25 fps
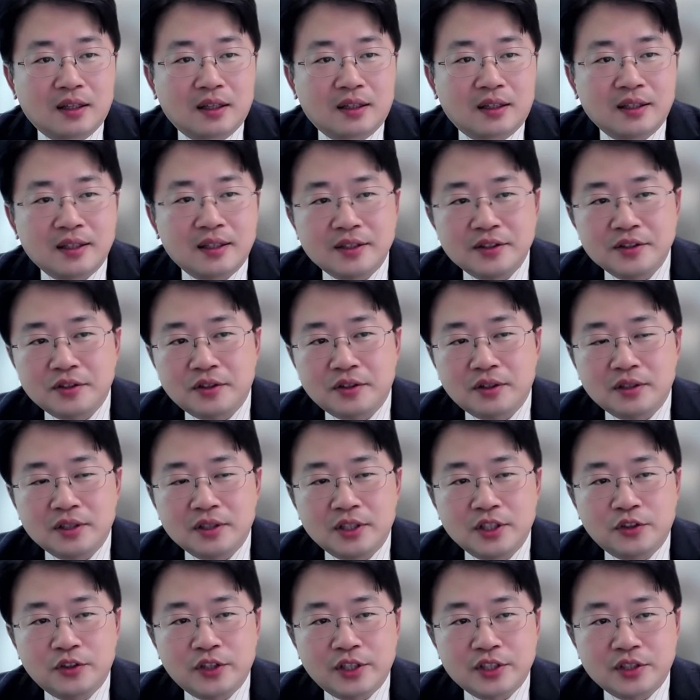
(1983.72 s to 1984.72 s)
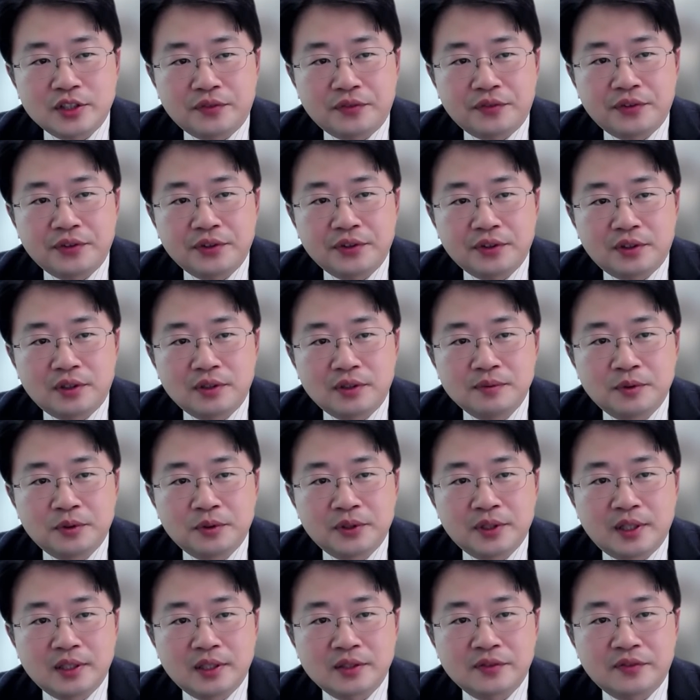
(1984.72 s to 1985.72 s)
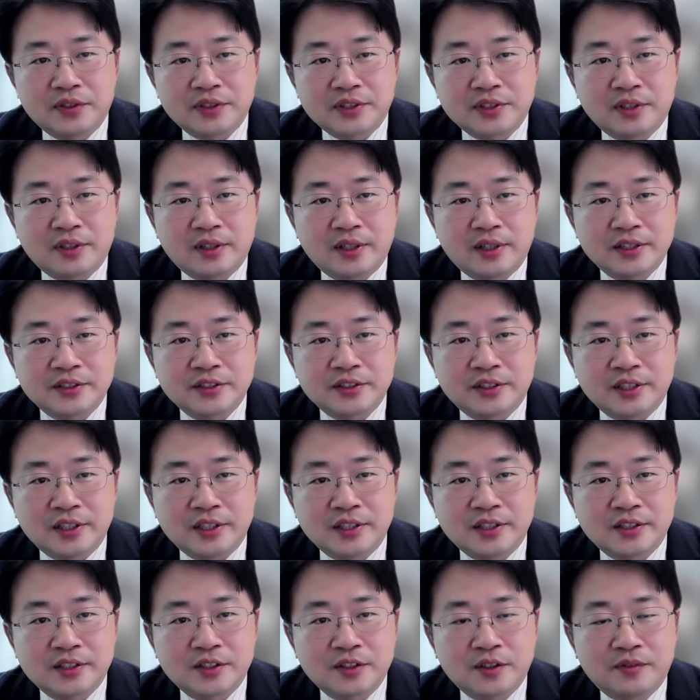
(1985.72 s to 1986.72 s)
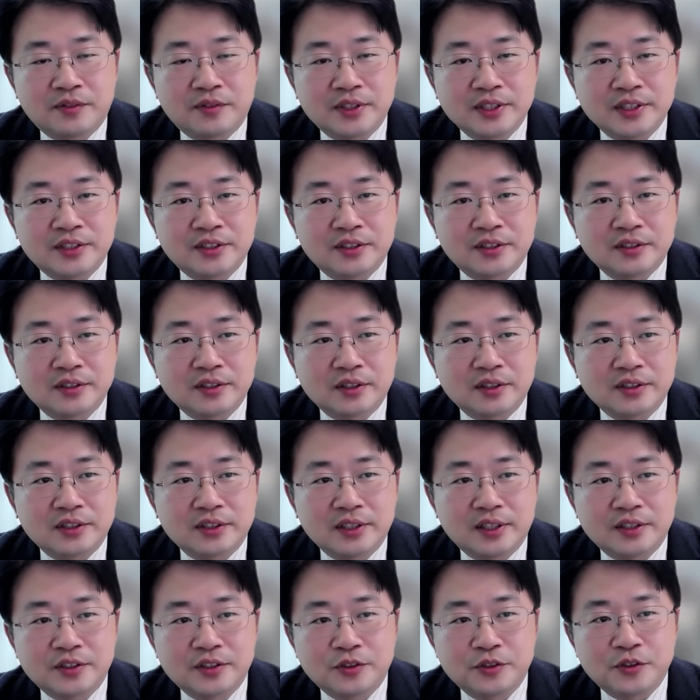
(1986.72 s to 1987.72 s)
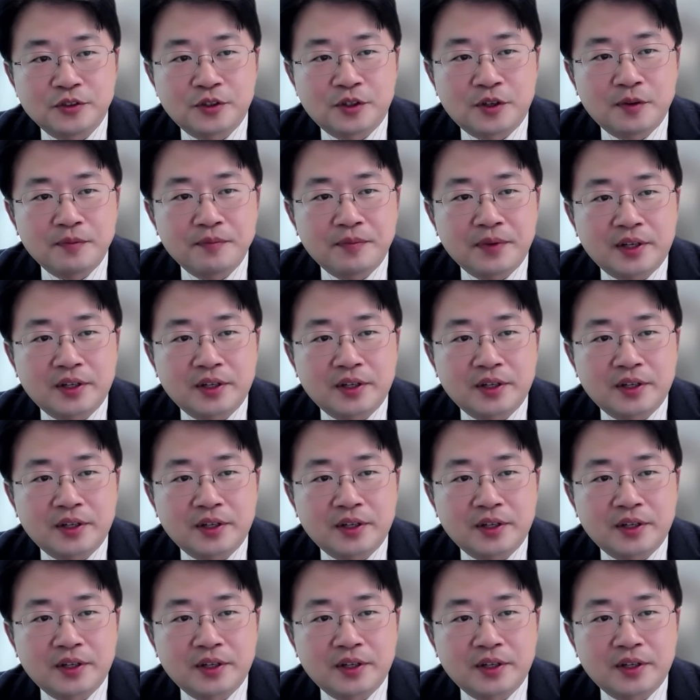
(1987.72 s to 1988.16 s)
Can the E- fuel model specialized in some regions, such as Europe,